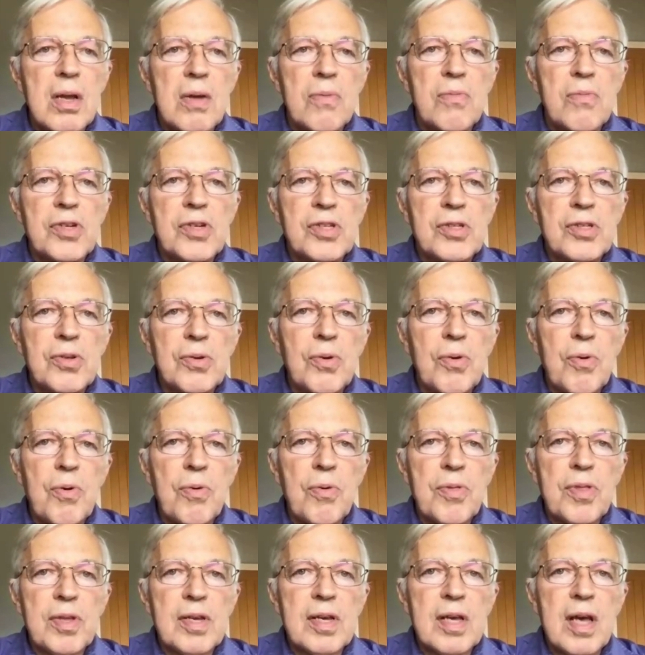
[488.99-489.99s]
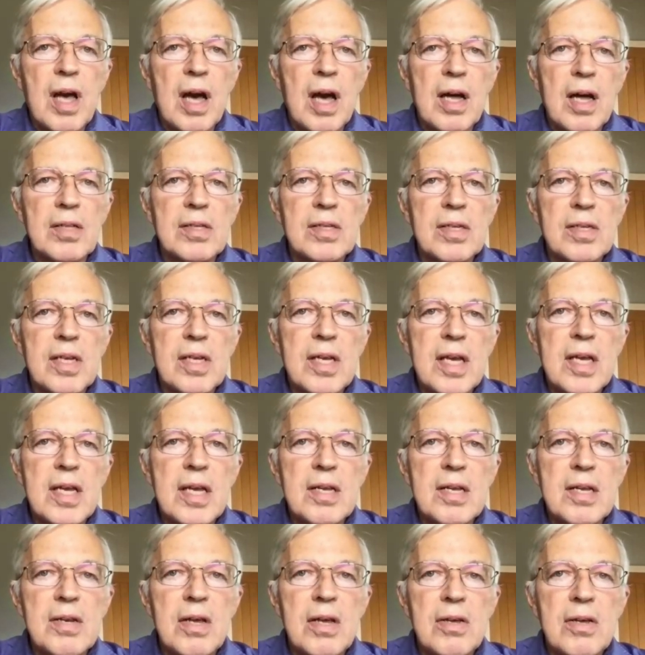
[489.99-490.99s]
restore the cut
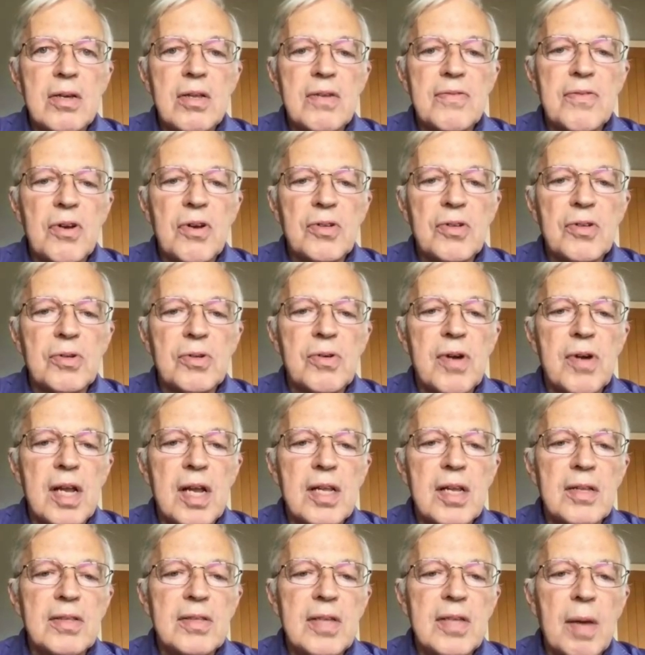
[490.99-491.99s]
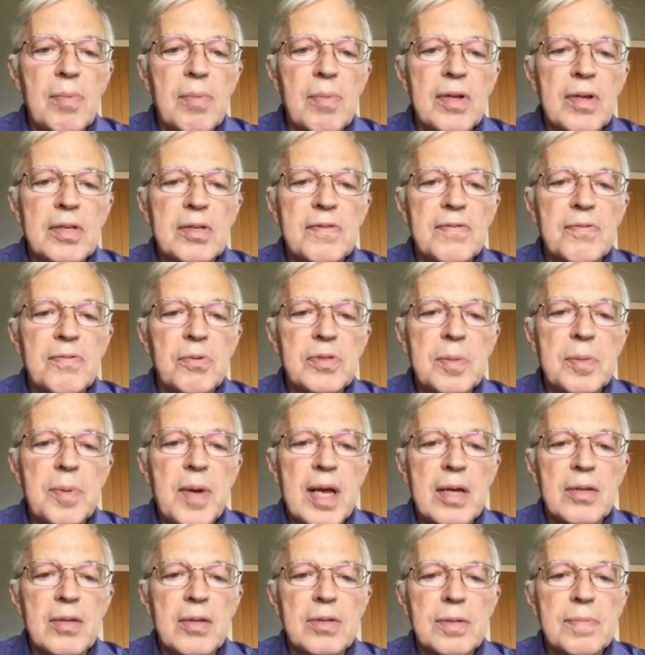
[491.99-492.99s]
in universal credit and double it to
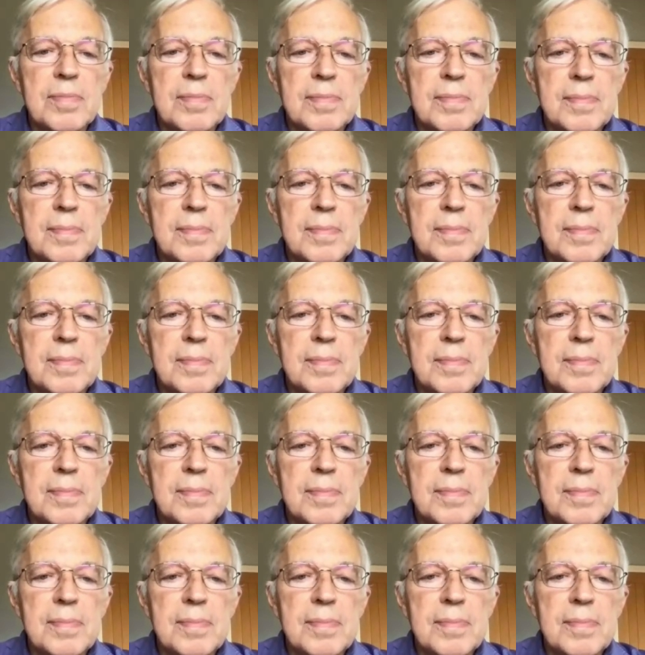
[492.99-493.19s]
£40.